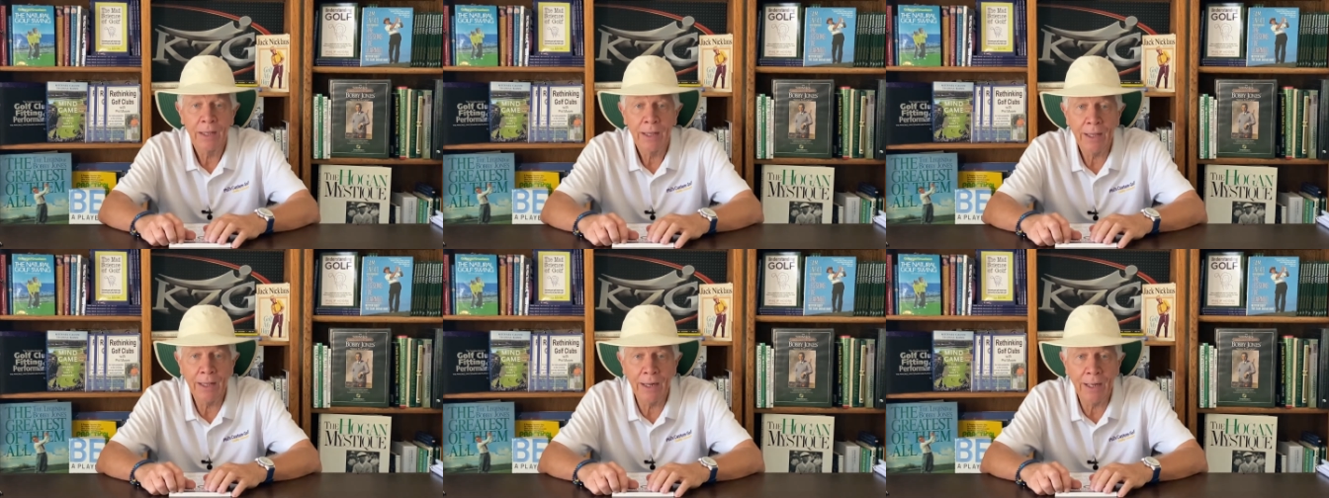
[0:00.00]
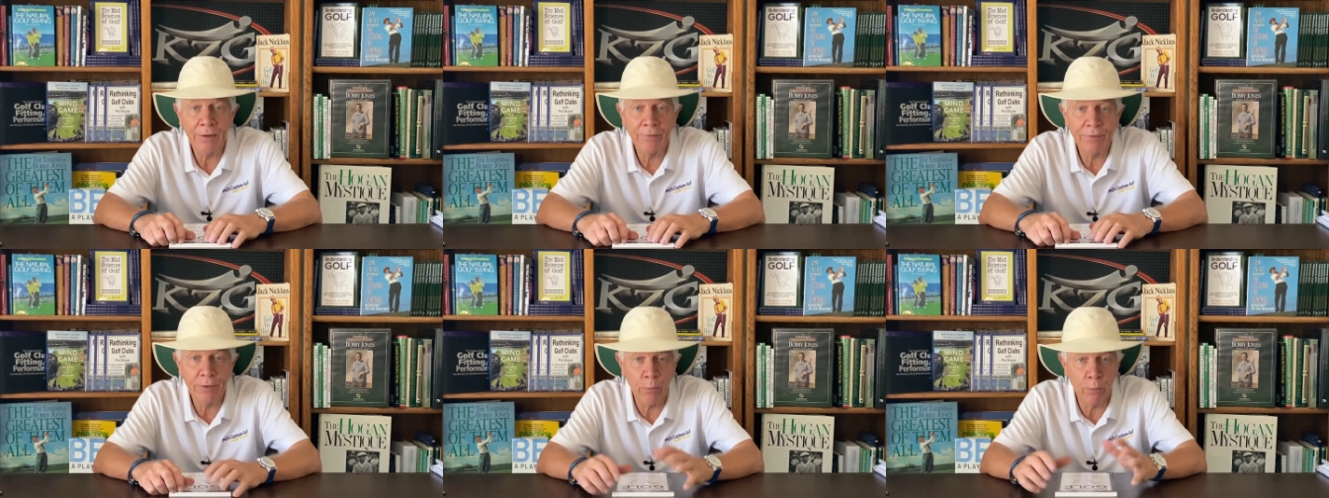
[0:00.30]
And
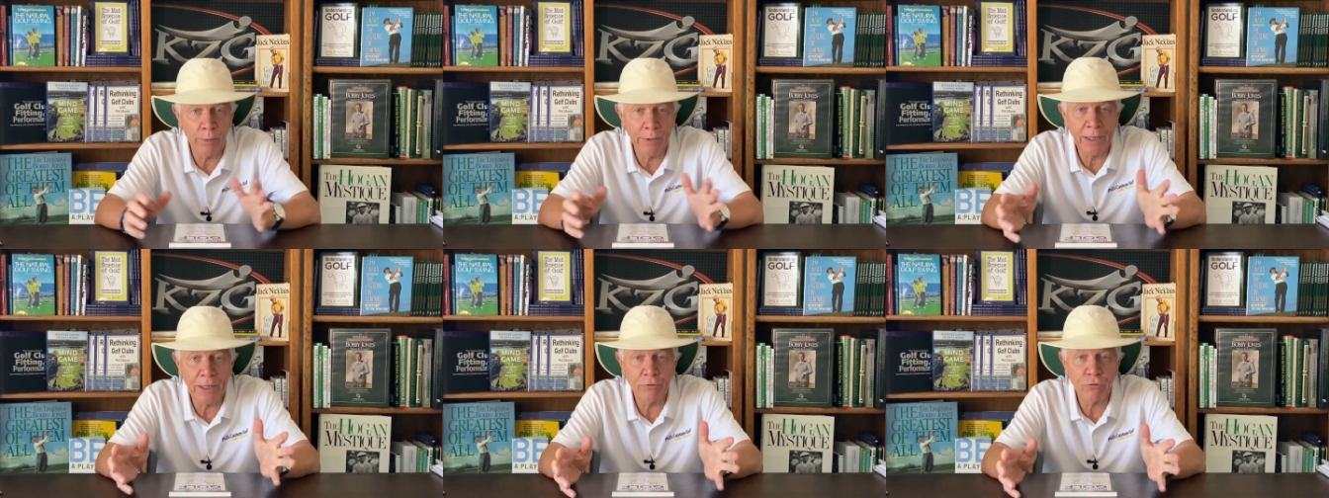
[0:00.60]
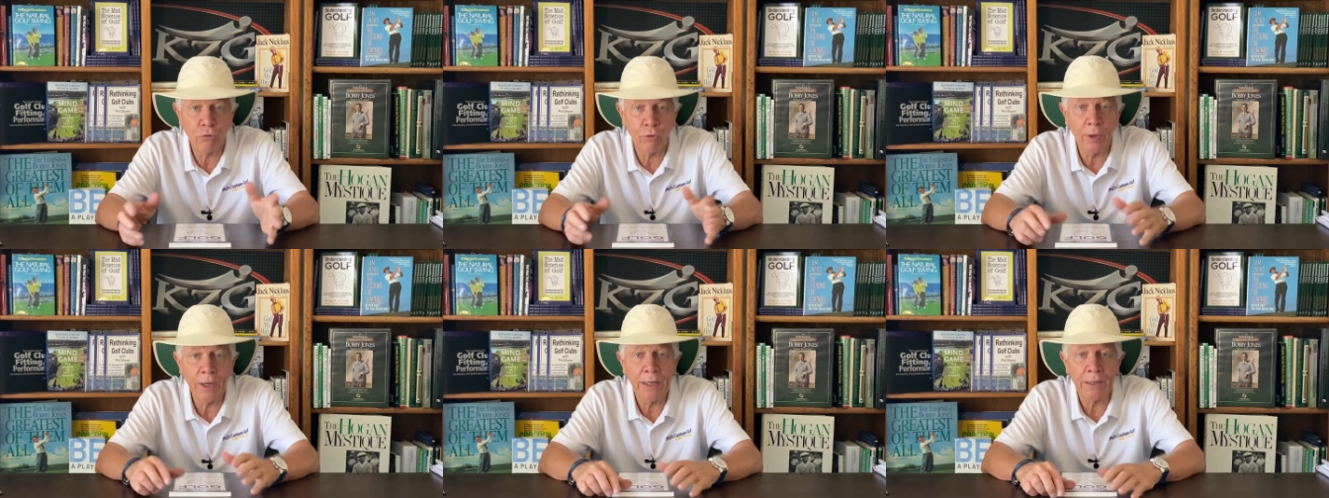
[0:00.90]
I said, Well,
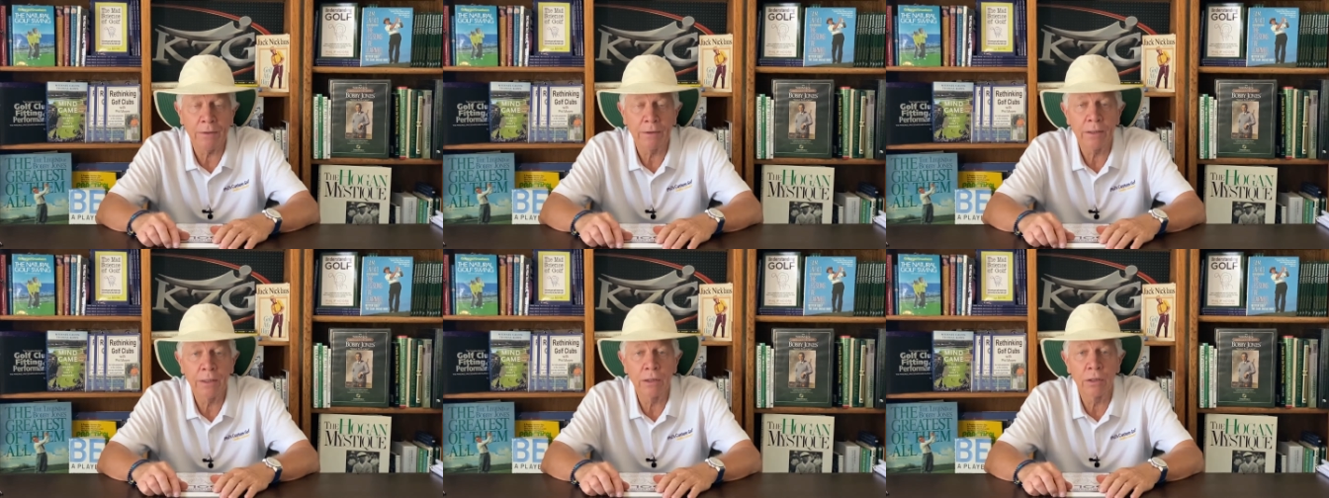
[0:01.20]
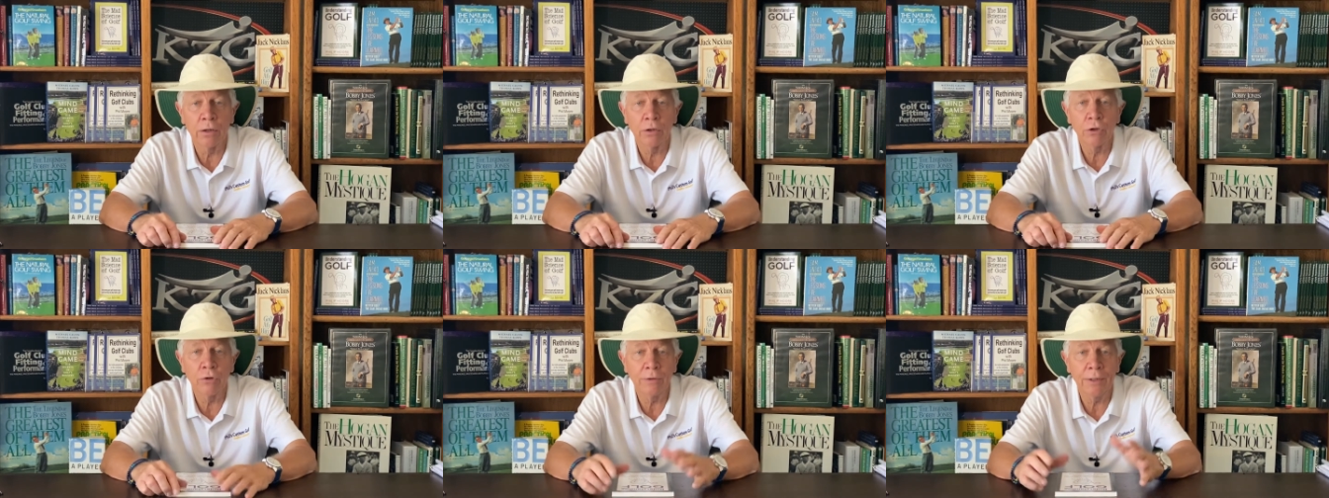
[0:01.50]
that's great. You
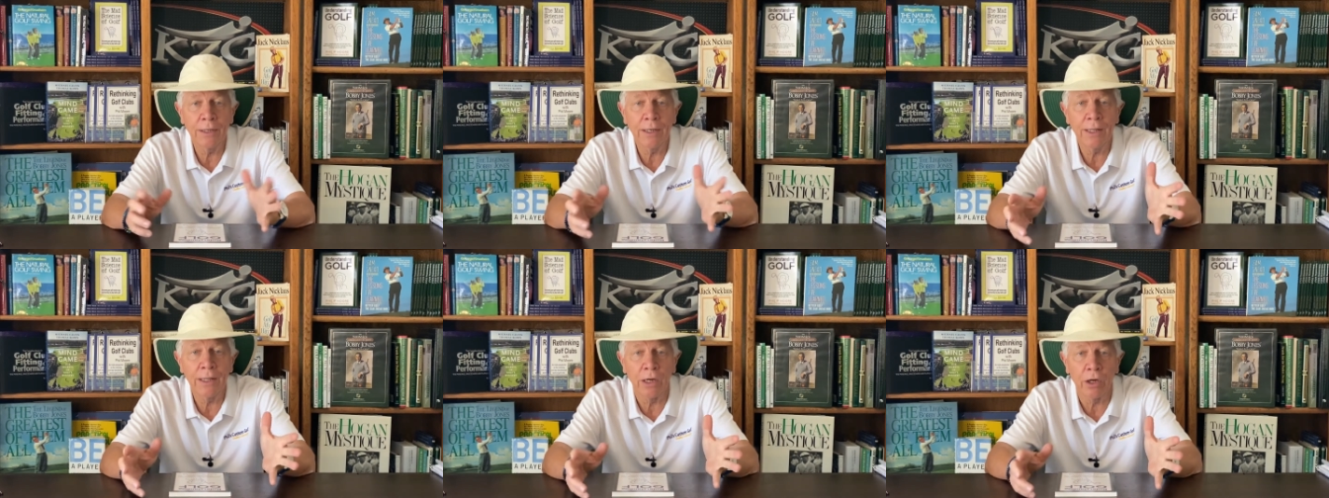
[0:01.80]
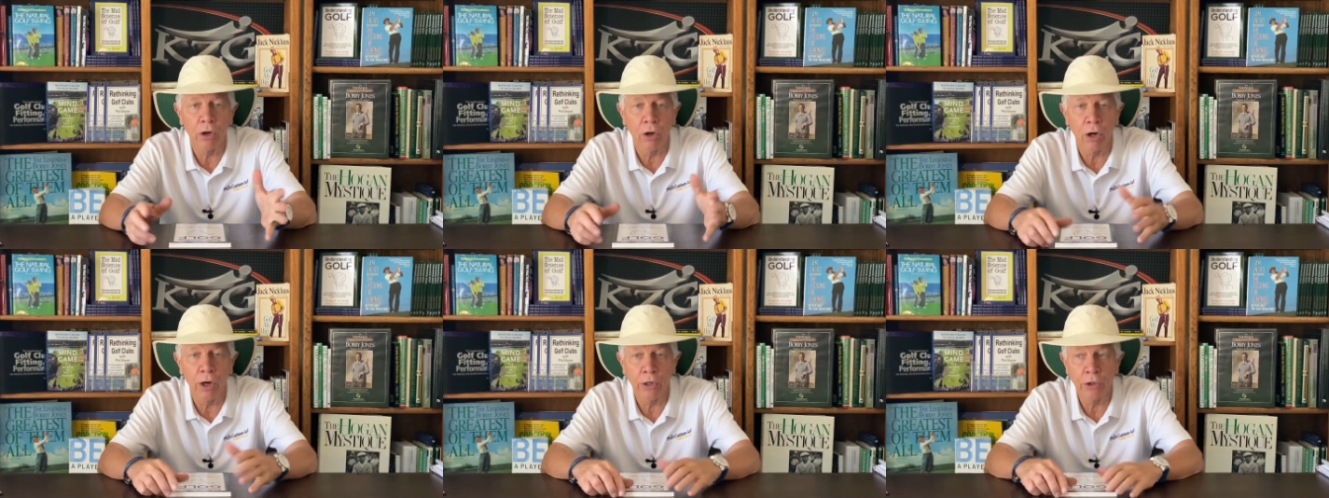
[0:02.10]
know, you did hit
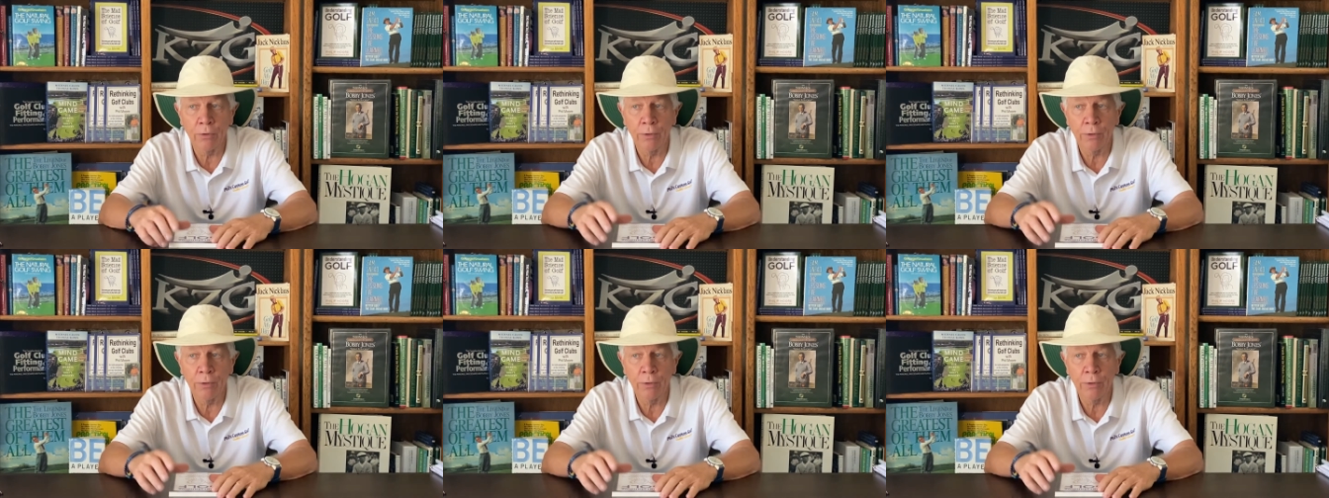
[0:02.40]
it hard.